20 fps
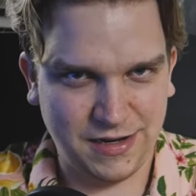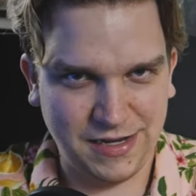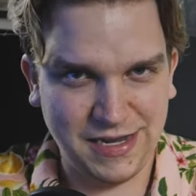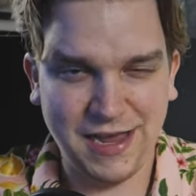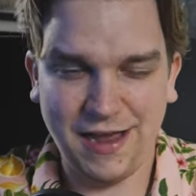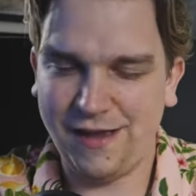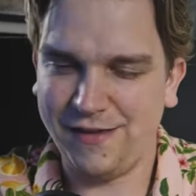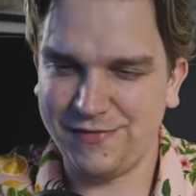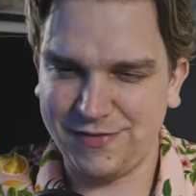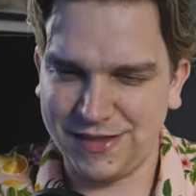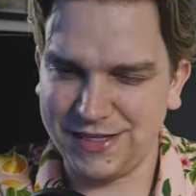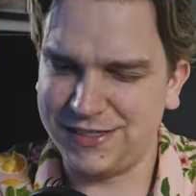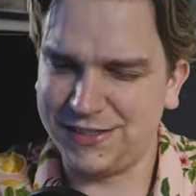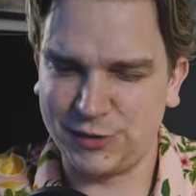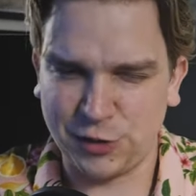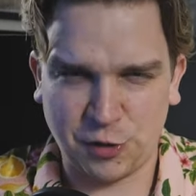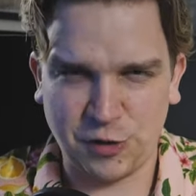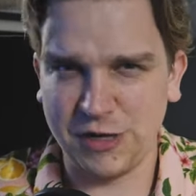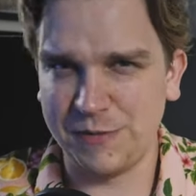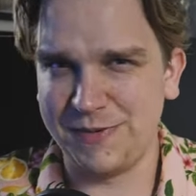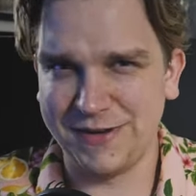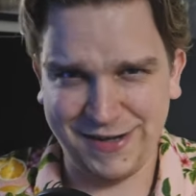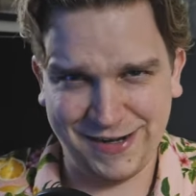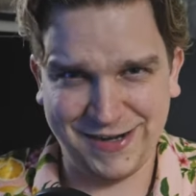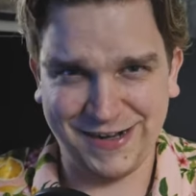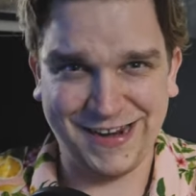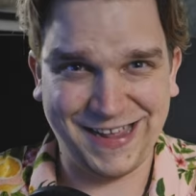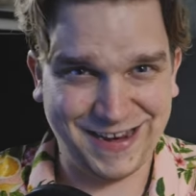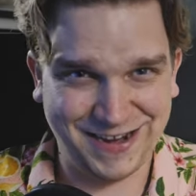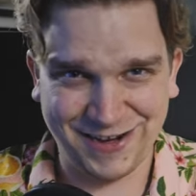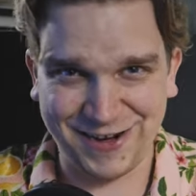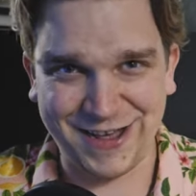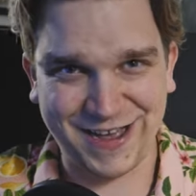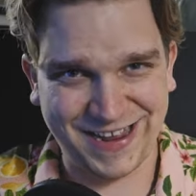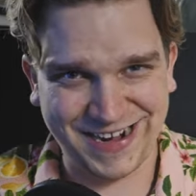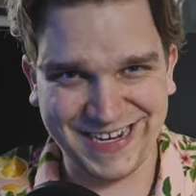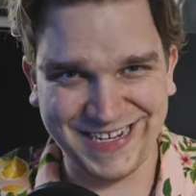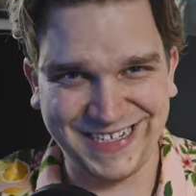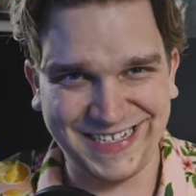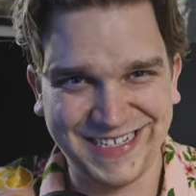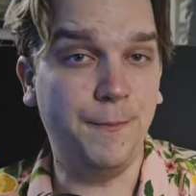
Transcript: Yeah, this has already been delayed a lot.